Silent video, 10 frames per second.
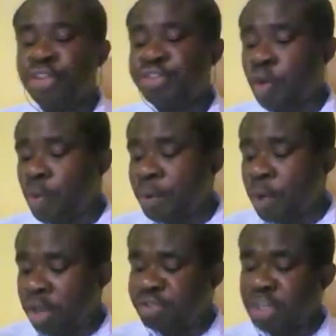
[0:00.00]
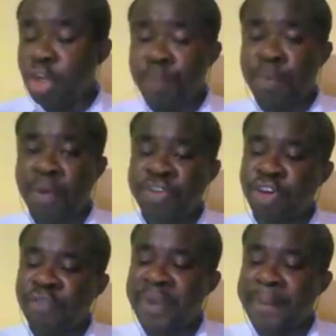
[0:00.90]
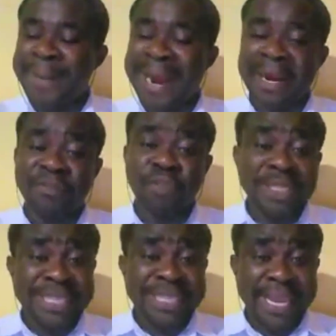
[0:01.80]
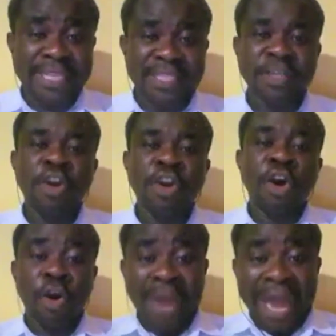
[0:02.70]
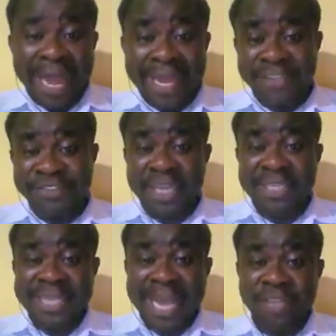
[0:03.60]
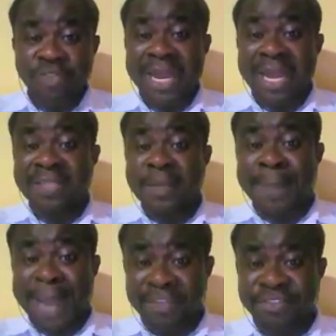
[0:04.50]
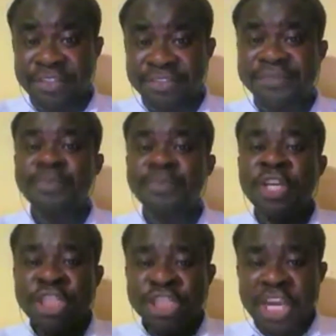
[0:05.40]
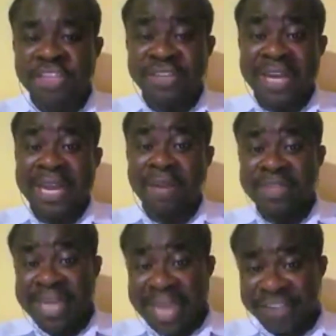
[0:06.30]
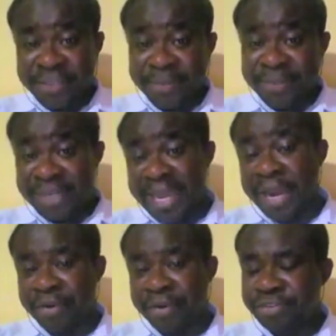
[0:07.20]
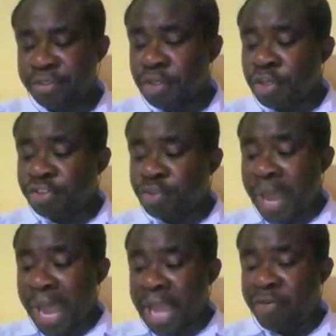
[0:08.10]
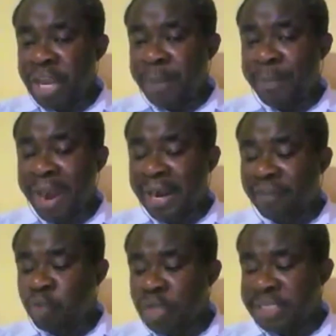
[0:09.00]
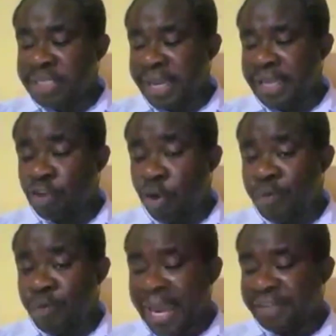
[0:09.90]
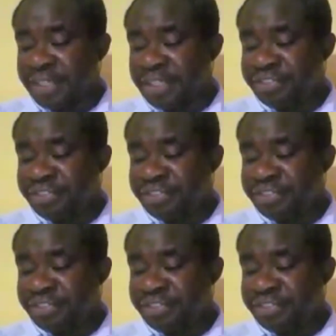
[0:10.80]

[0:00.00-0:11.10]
So we'll be going straight to the provision of paragraph 28 of IAS 8 titled Accounting Policies, Changes in Accounting Estimates and Errors. So I read paragraph 28 of IAS 8.